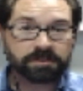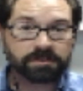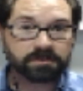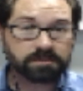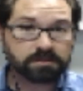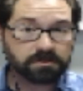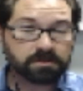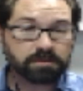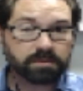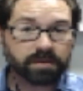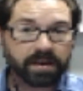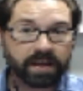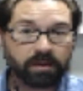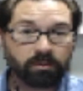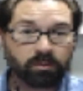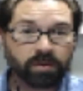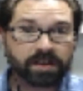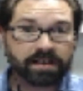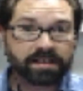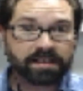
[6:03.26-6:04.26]
his nation is
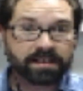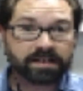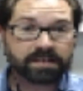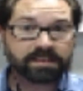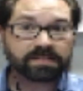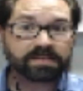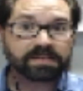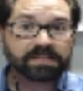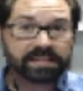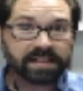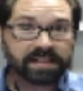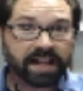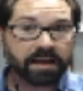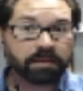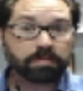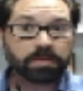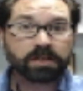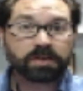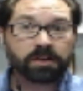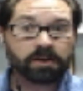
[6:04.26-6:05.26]
doing and what he is
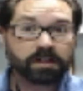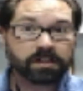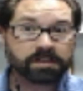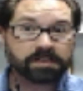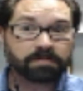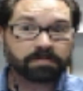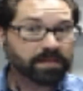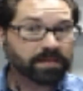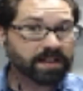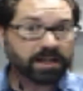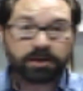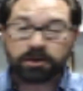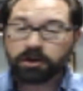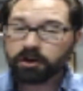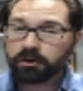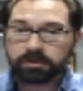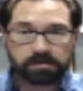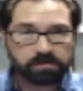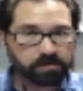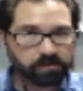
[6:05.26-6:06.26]
saying, because
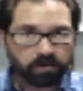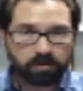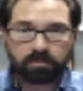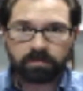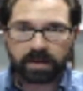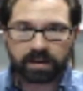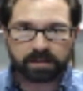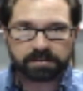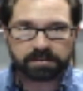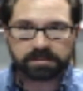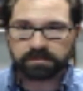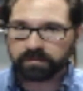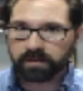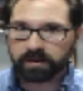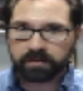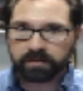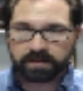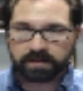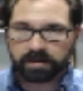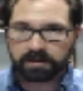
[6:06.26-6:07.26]
he knows full well,
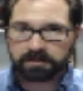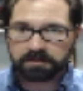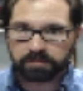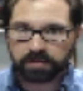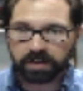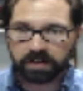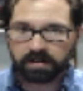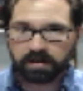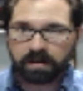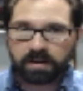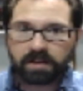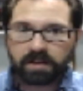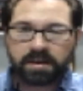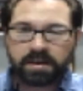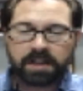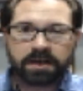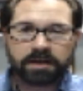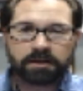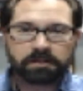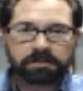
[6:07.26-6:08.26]
he's a very intelligent man,
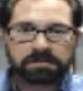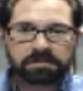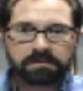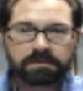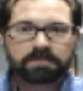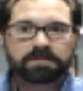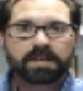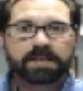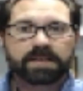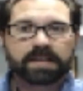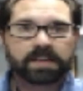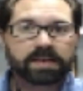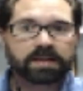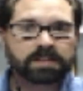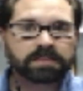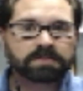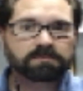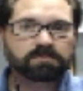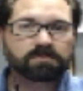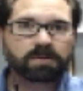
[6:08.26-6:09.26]
he knows full well
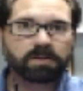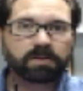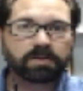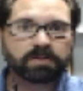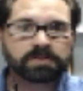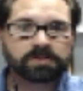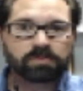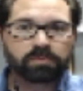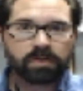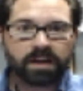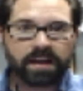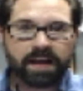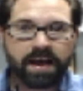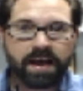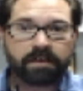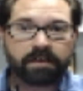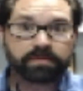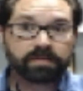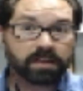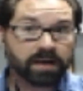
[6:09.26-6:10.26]
that his words
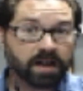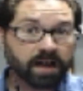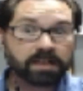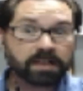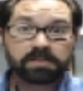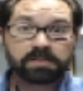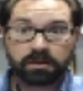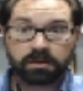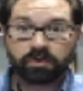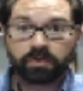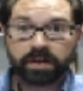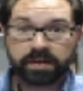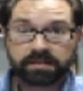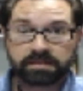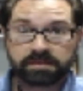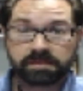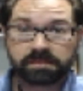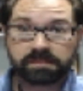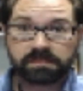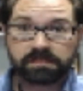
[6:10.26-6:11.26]
will have
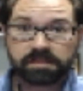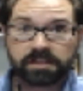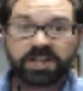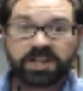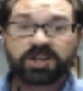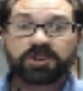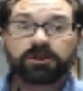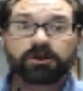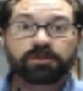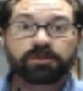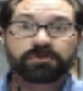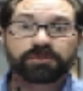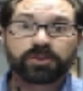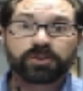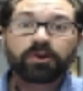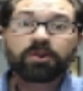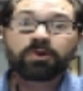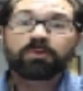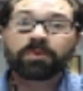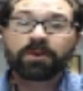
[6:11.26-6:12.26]
consequences. He
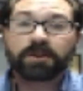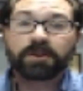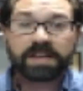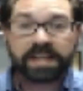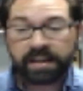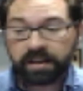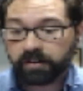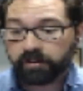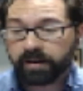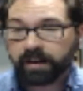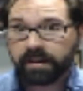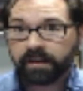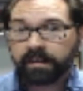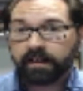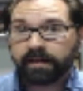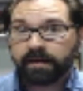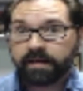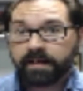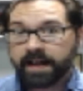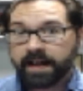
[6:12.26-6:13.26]
knows who will hear
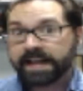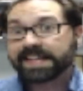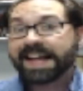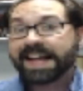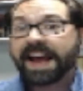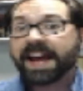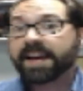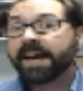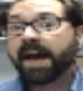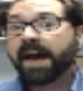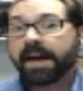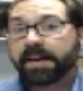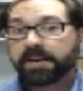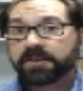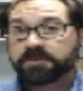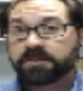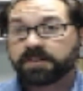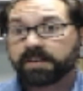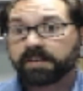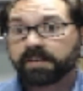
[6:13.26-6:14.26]
it and take
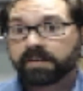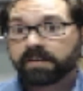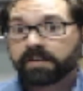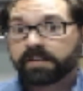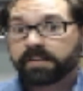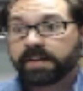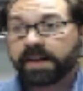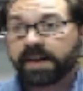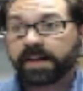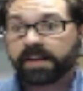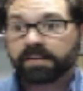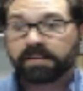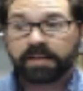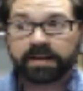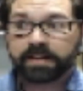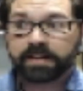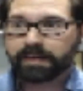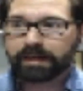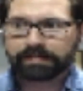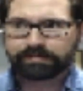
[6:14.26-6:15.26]
action,
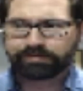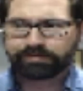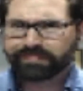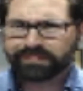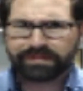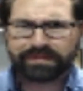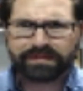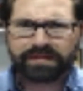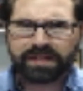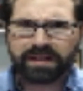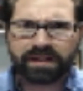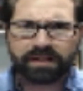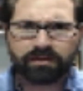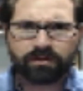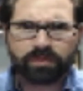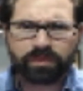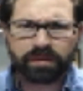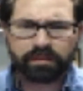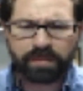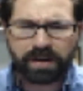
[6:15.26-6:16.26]
like
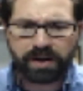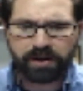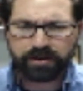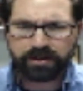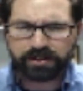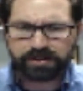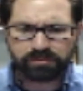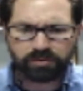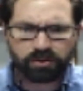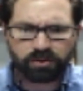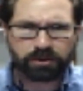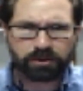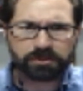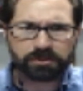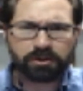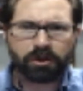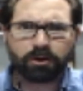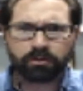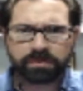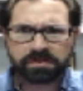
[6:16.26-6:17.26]
Americans will
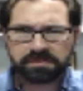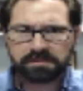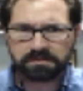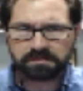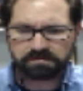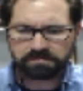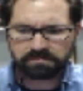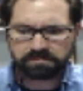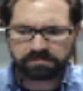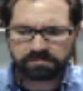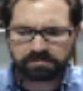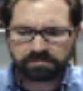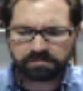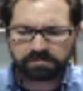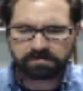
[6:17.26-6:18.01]
call a dog whistle,